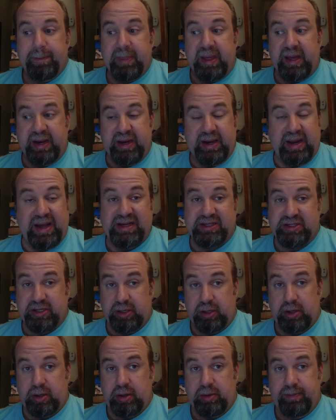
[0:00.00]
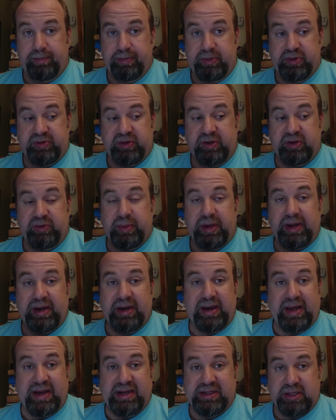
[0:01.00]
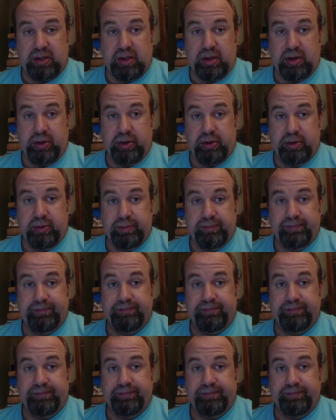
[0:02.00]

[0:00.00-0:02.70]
I didn't ask a lawyer.